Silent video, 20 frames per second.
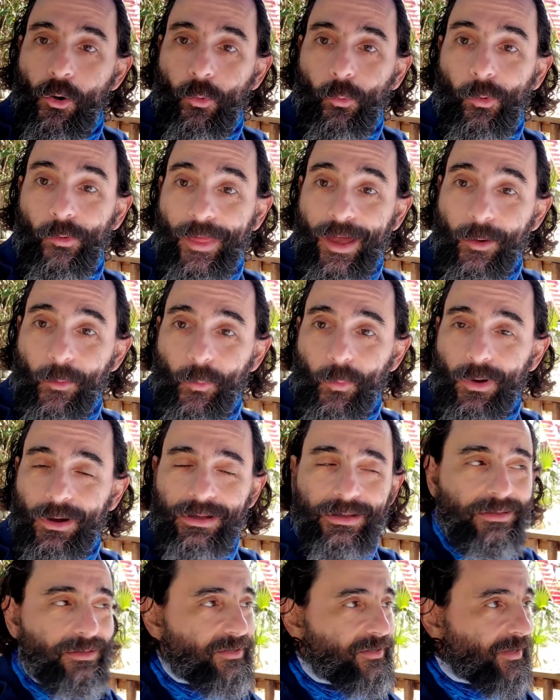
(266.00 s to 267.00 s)
Well, that
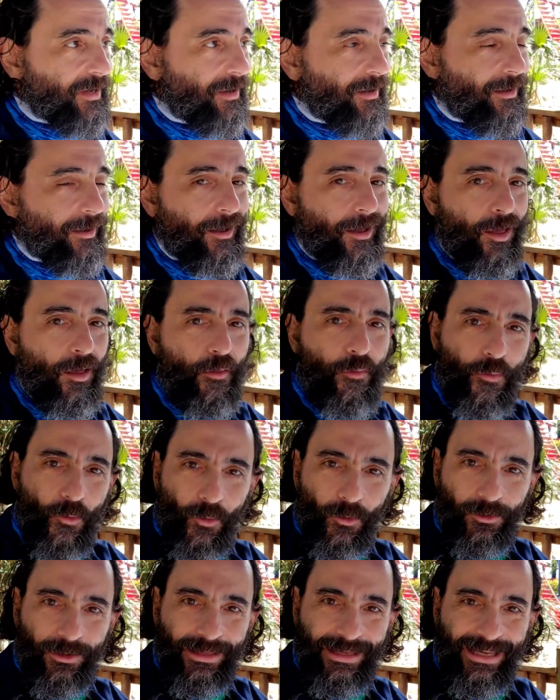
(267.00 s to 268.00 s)
was
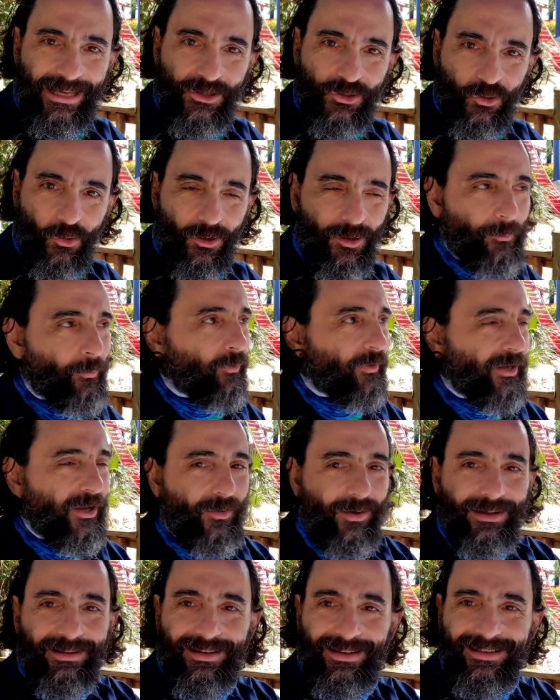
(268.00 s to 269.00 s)
thoroughly enjoyable
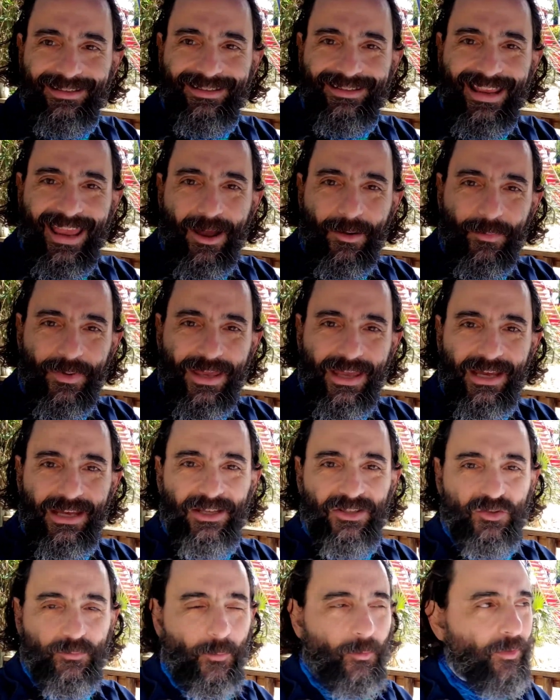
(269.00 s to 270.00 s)
here at
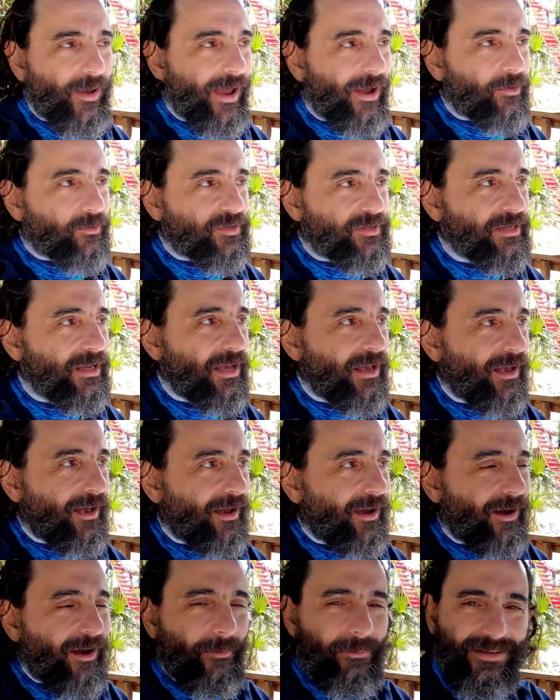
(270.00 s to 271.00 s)
Zambia Smokehouse.
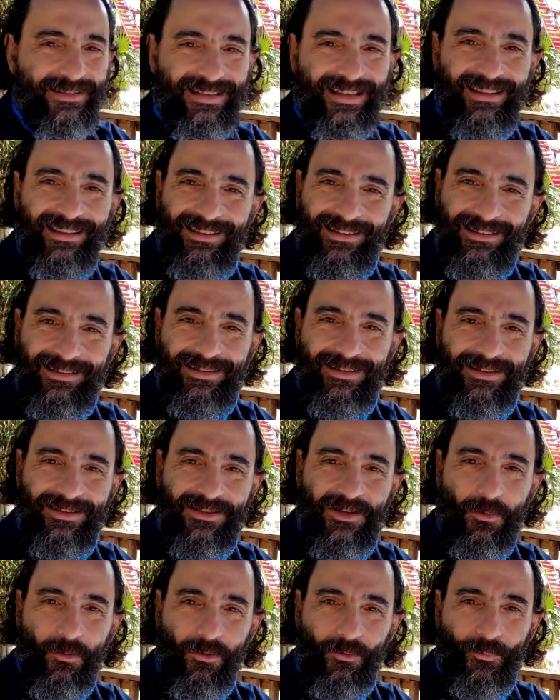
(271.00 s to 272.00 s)
I'm gonna say the
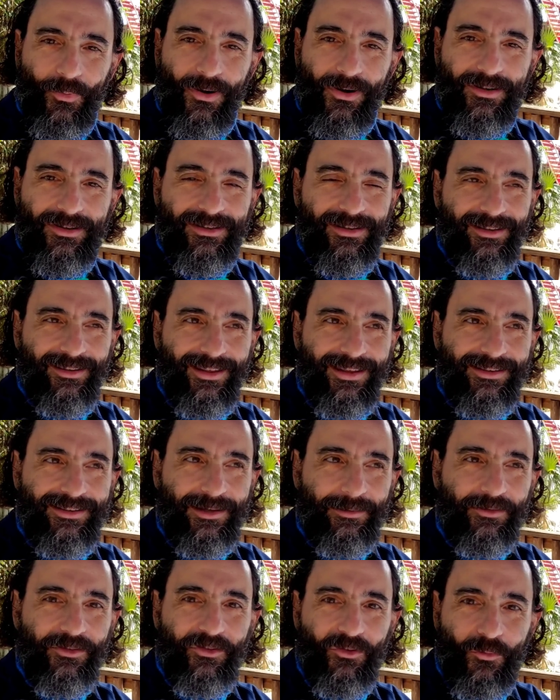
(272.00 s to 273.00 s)
SeaWorld parks, they
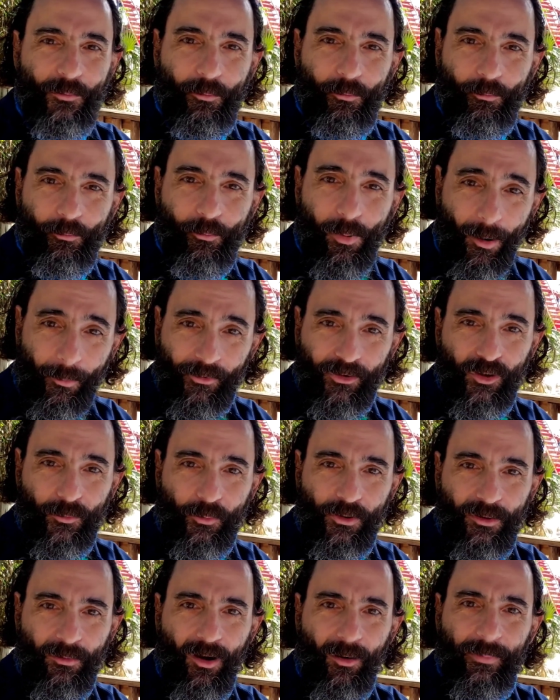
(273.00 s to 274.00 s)
seem to do barbecue
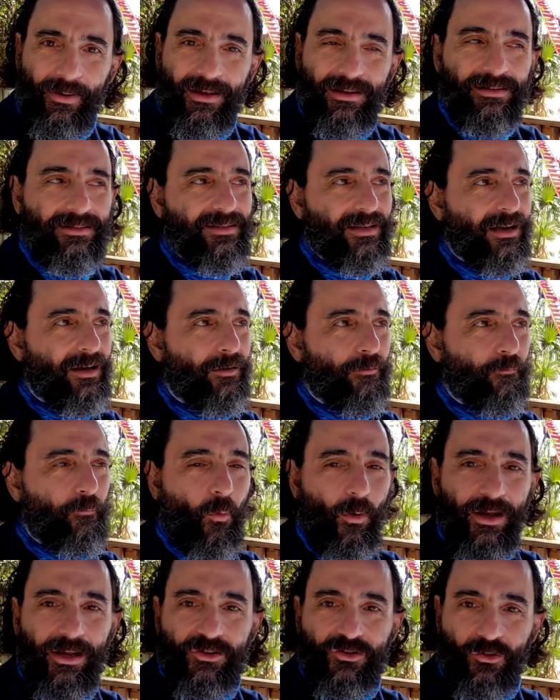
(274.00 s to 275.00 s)
pretty well, because
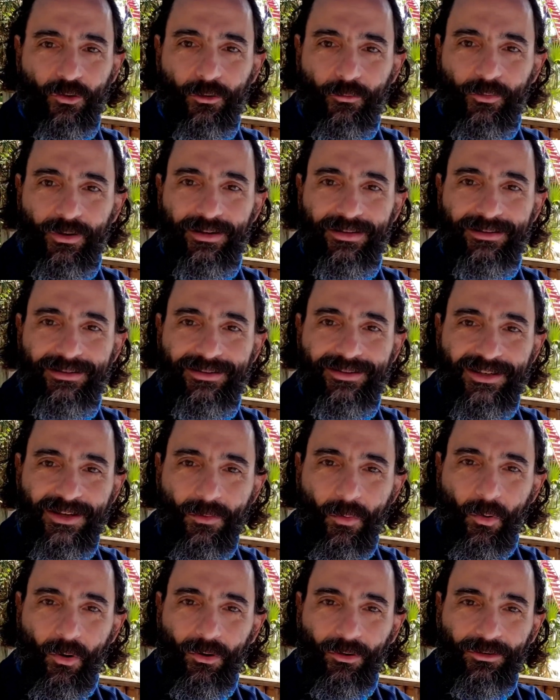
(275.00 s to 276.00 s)
Voyager over at
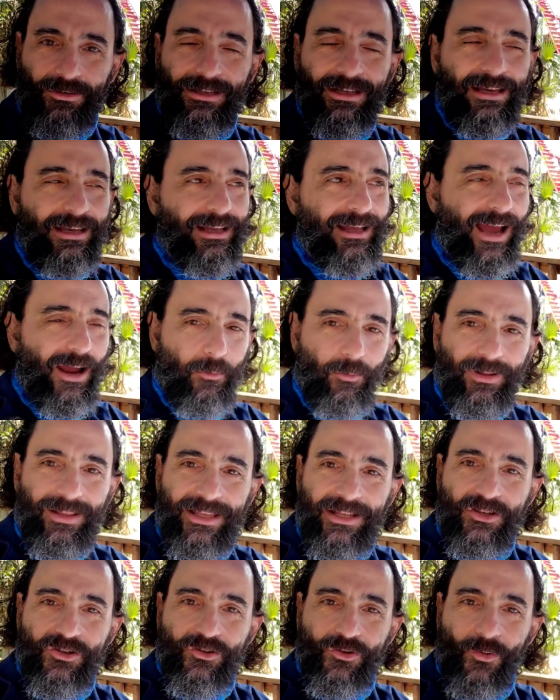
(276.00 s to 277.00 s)
SeaWorld, I
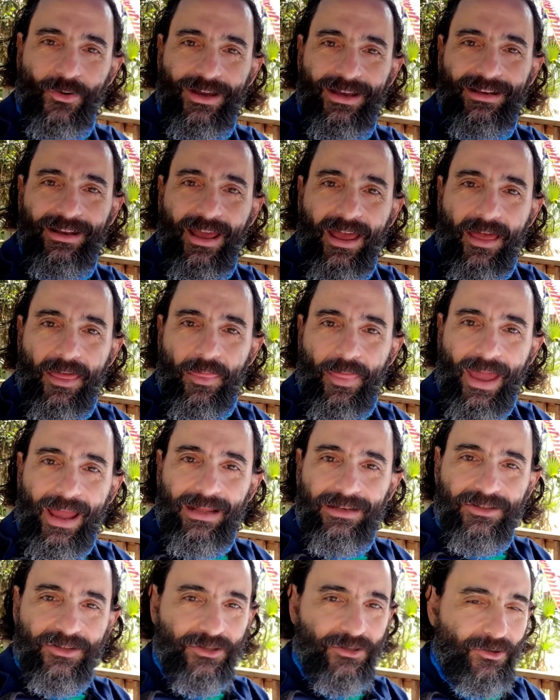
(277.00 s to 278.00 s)
really enjoyed
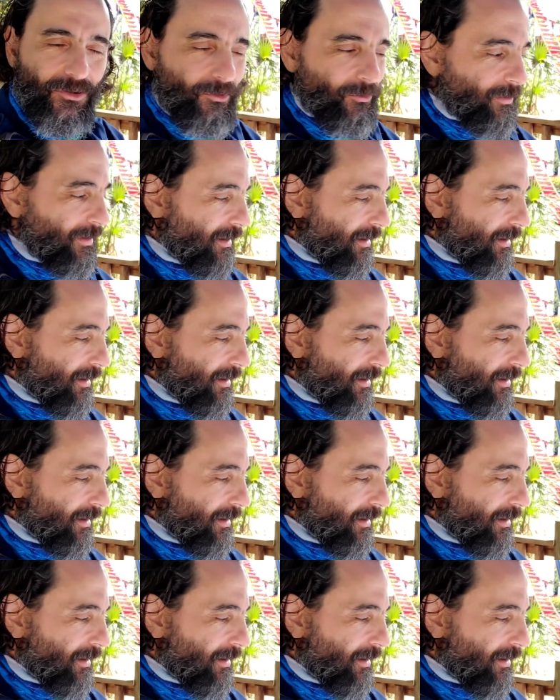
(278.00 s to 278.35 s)
that too.